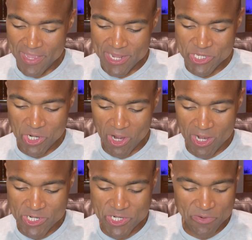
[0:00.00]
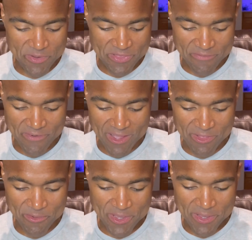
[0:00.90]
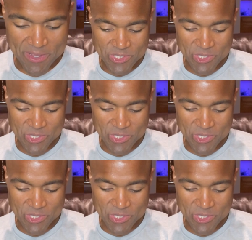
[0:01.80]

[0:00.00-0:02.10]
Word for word: and charged with the following.